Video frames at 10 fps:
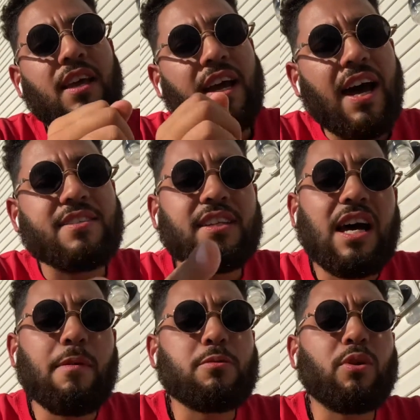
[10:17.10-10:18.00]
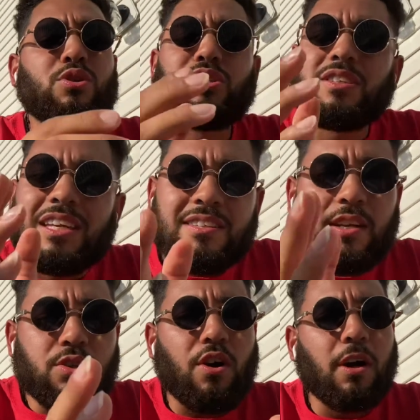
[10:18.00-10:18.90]
Guys, in the comments below, let's
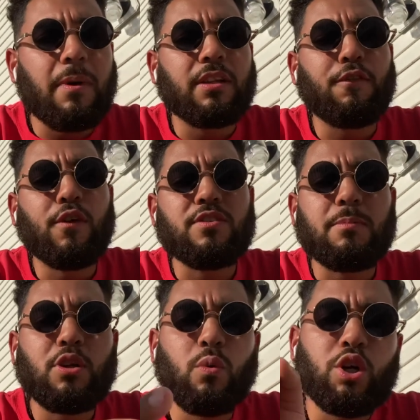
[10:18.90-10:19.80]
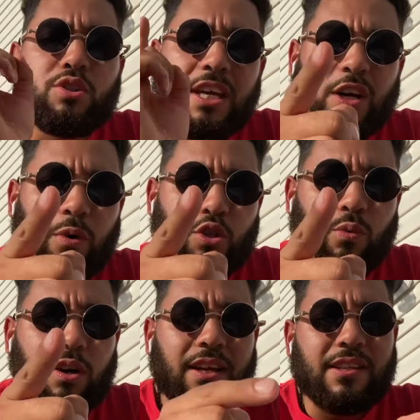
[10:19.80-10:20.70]
continue talking about the Phillies. Let me know what your takeaways
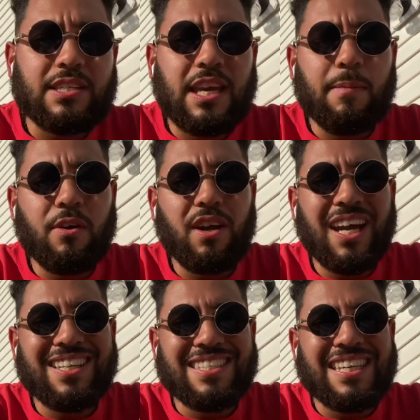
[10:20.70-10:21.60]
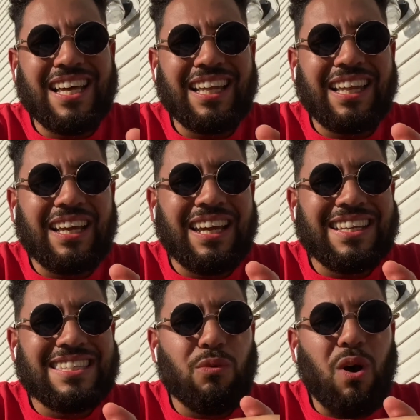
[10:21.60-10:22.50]
were in this game here against
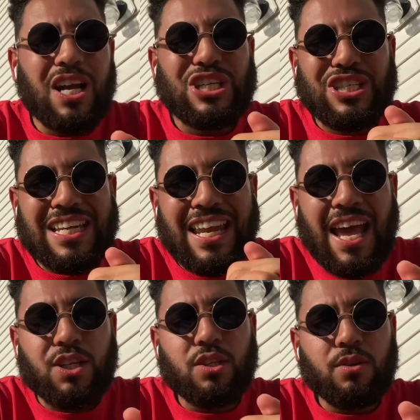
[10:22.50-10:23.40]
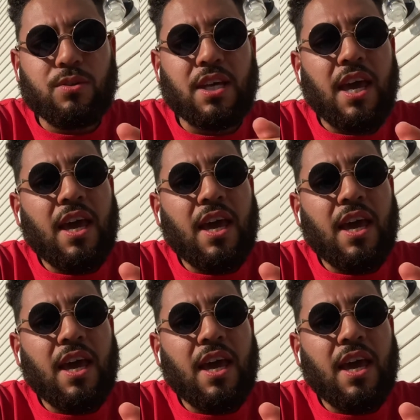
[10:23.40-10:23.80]
the Washington Nationals.